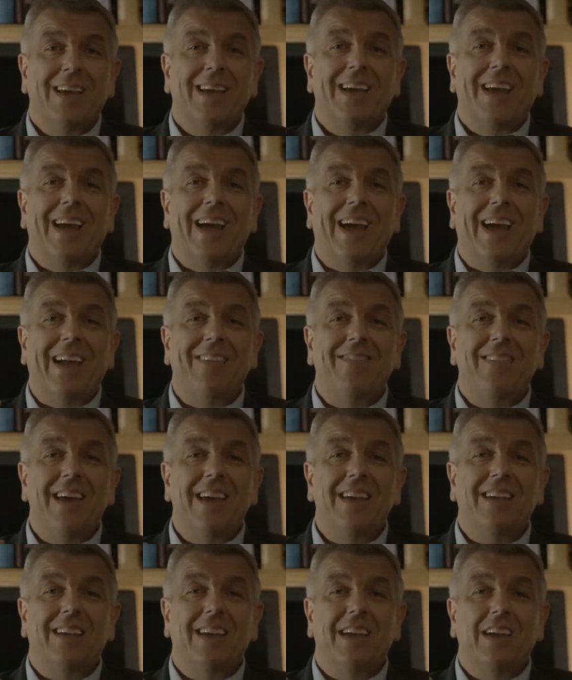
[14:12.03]
and they
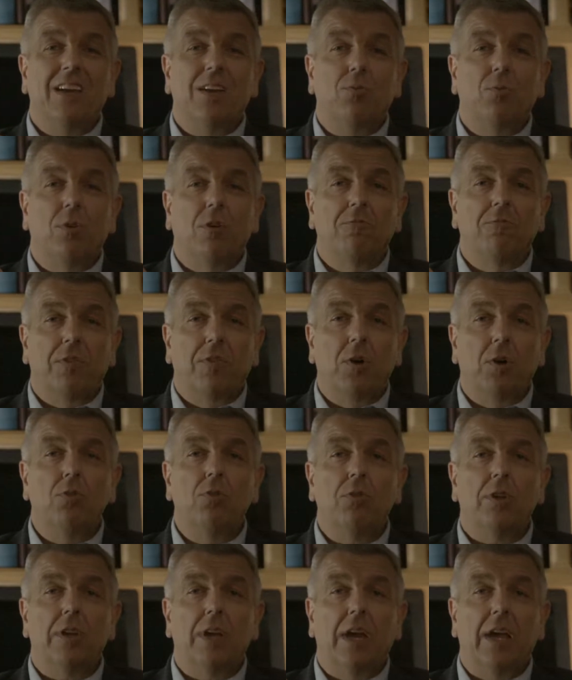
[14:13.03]
can revoke
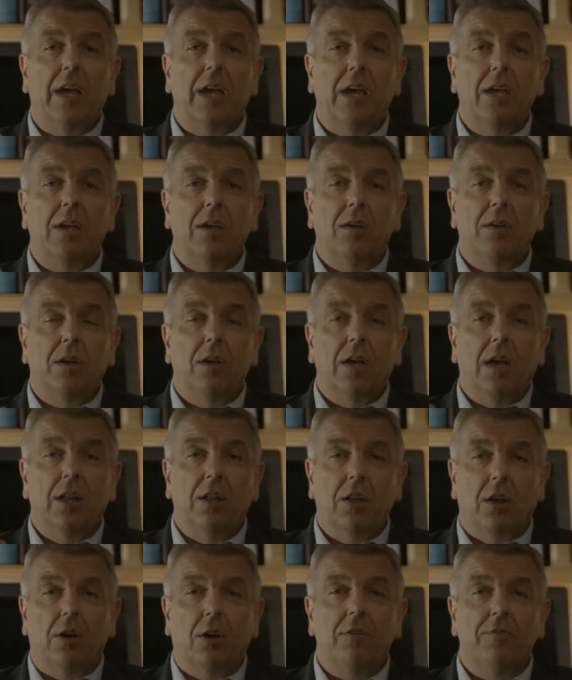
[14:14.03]
a law
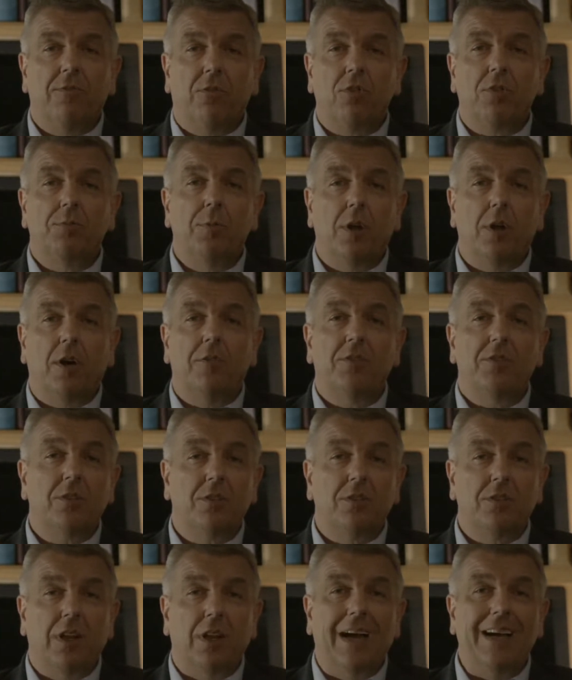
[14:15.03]
enforcement officer's
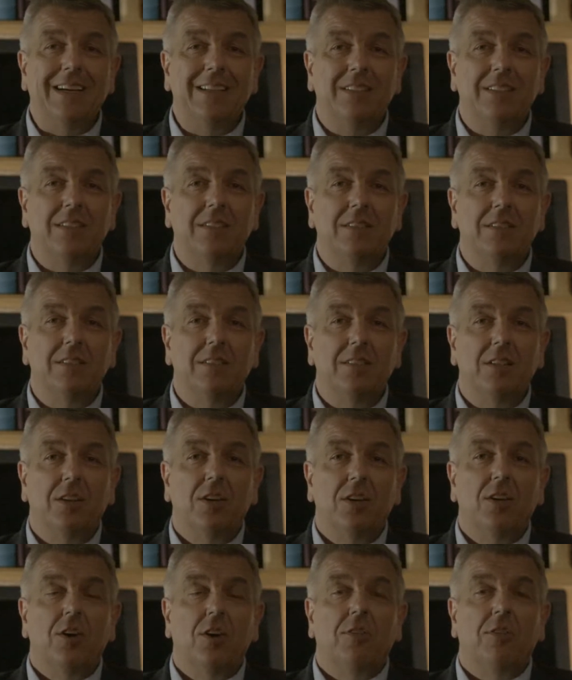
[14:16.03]
license
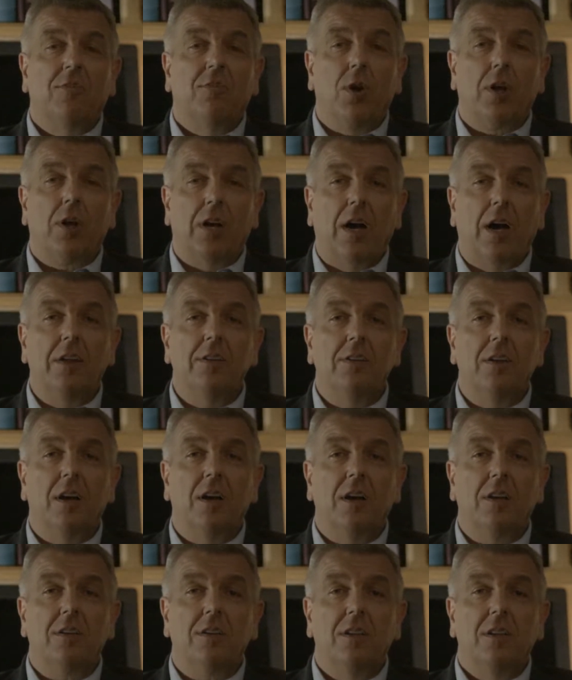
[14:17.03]
for conduct
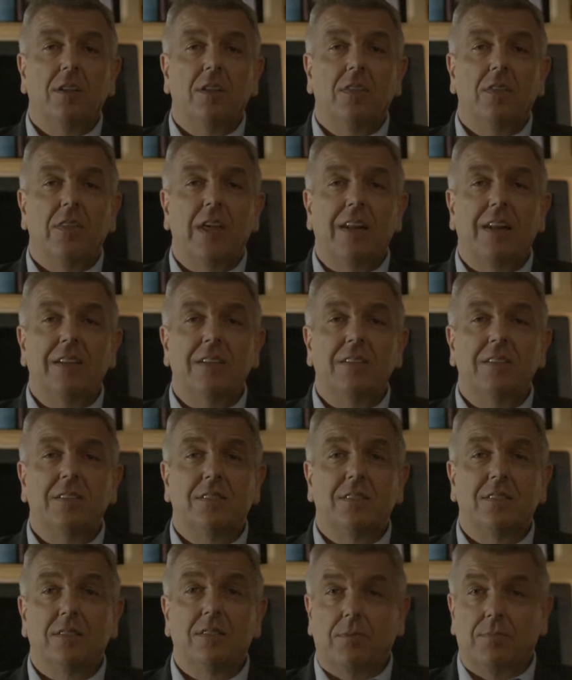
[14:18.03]
that is
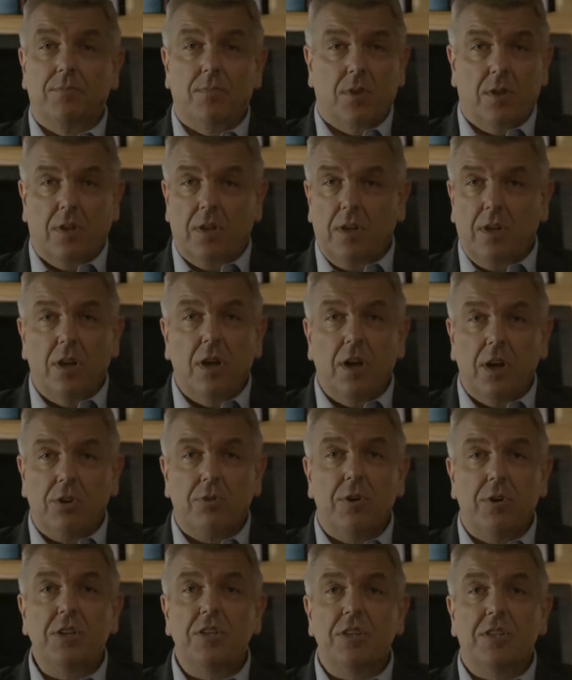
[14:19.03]

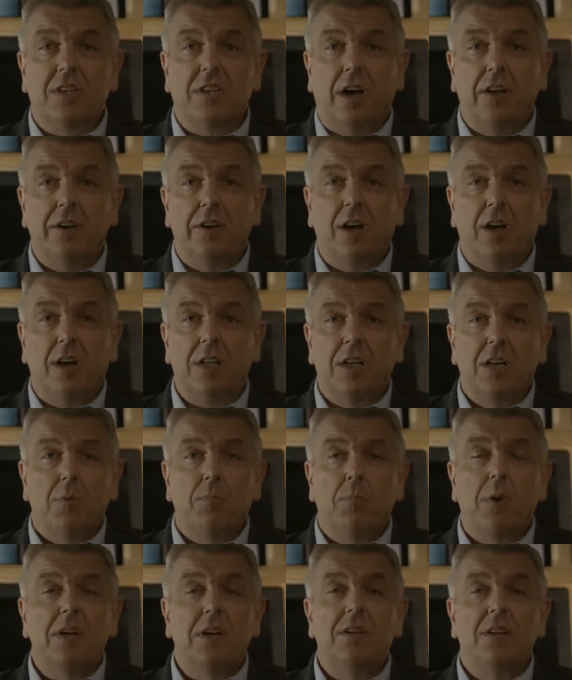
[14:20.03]
egregious conduct,
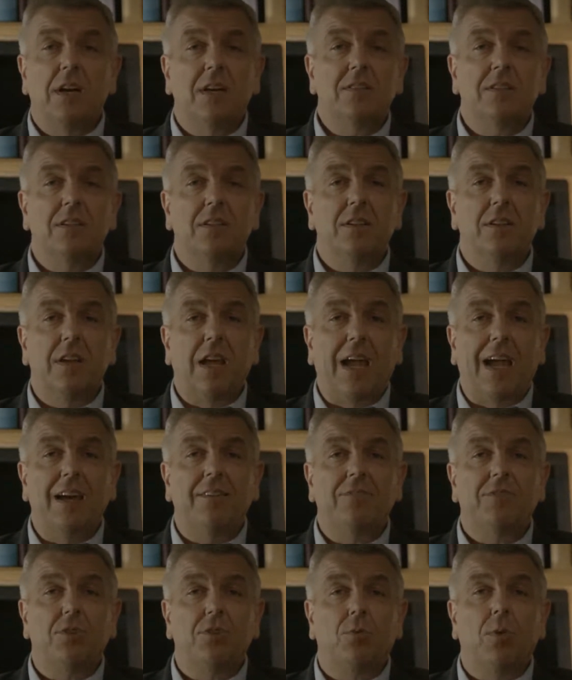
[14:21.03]
but doesn't have to
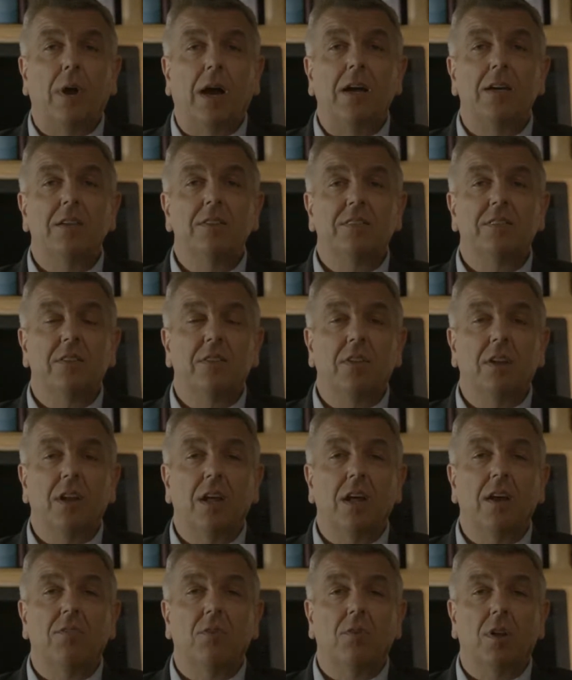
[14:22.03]
rise to the
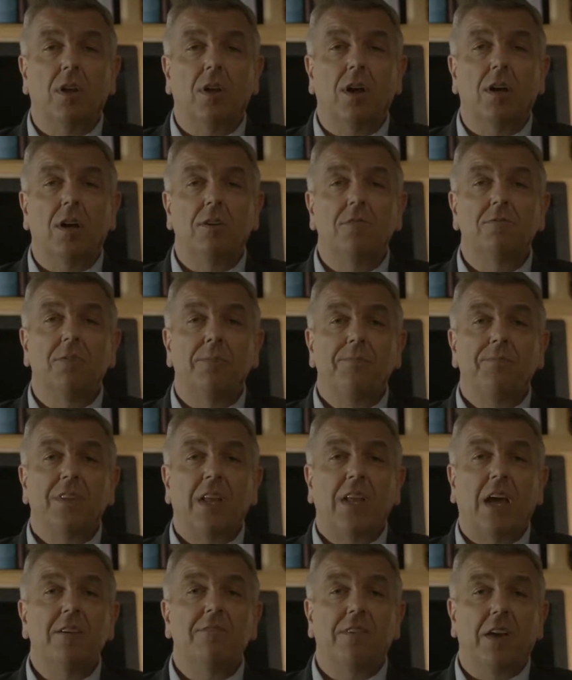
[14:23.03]
level of a
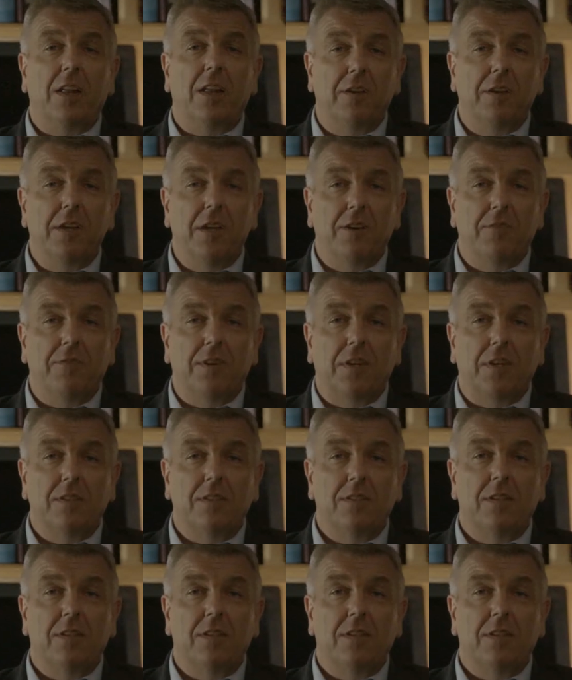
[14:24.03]
felony offense.